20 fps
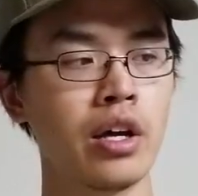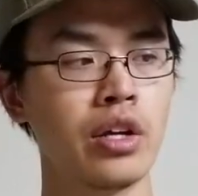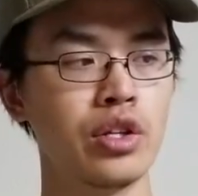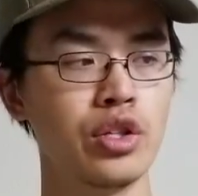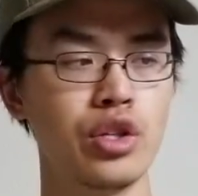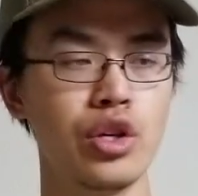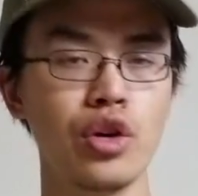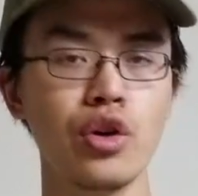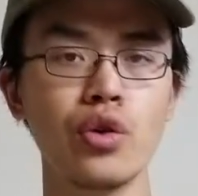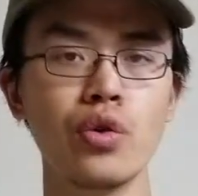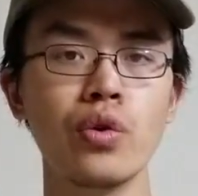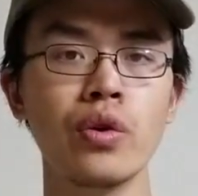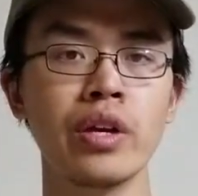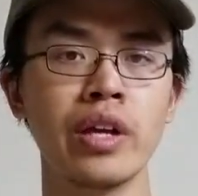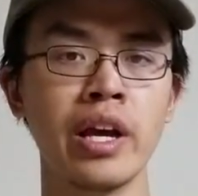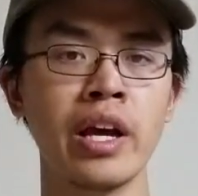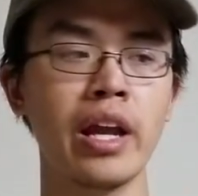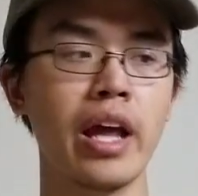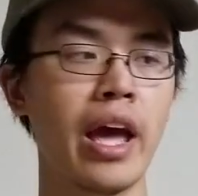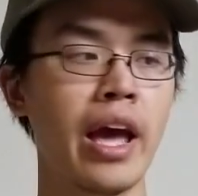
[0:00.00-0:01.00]
do
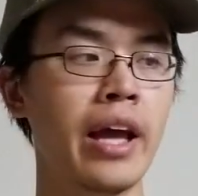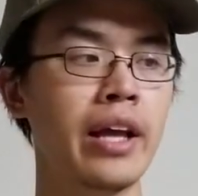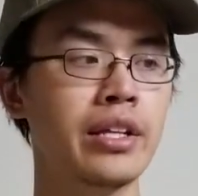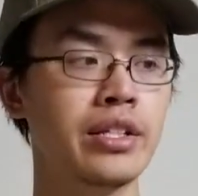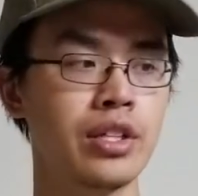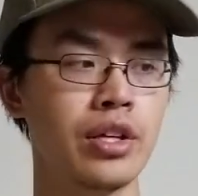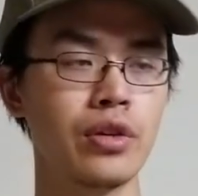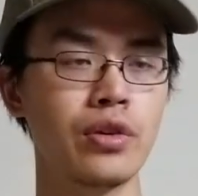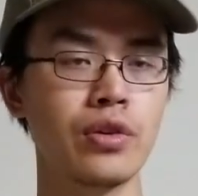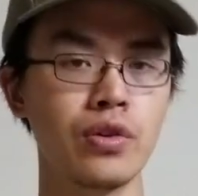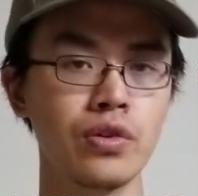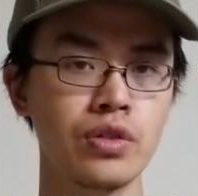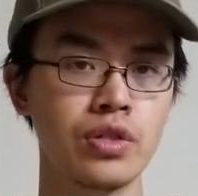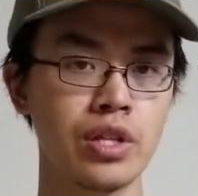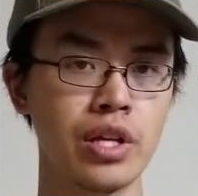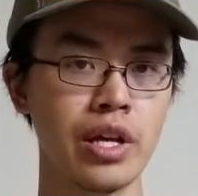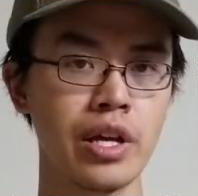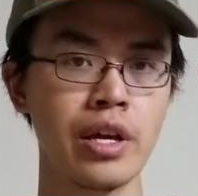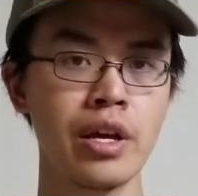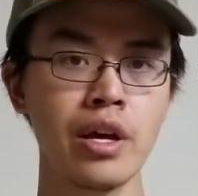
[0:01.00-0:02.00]
get a
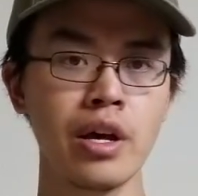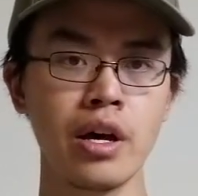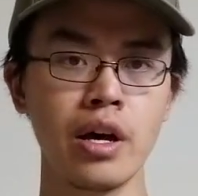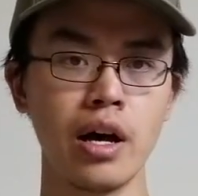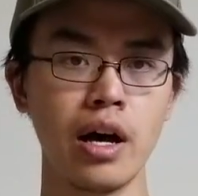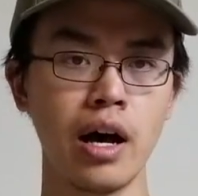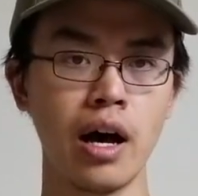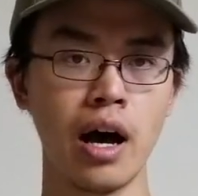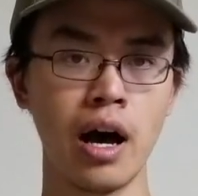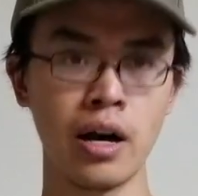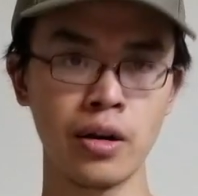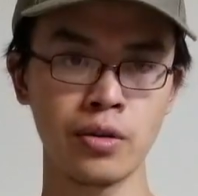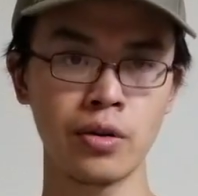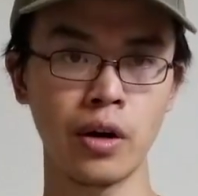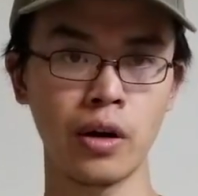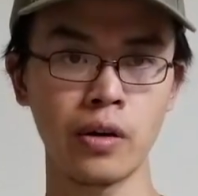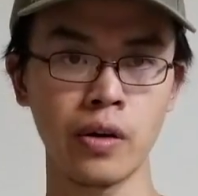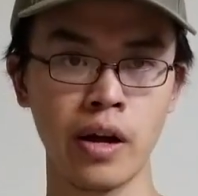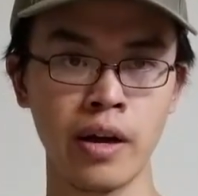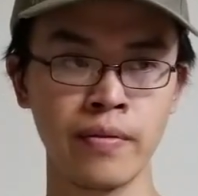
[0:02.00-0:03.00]
CQC
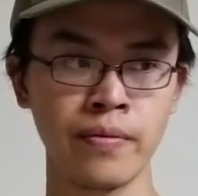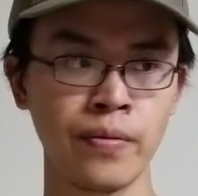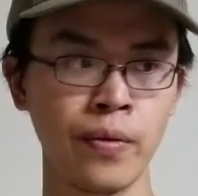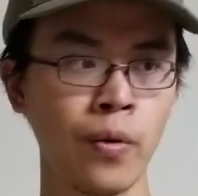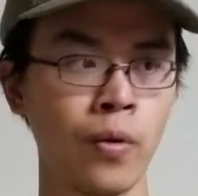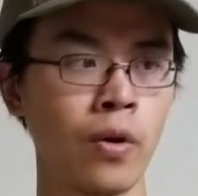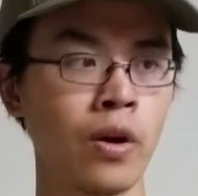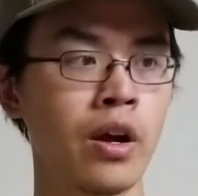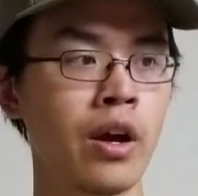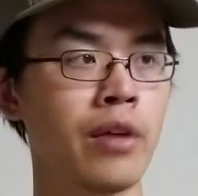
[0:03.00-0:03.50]
$100 M4.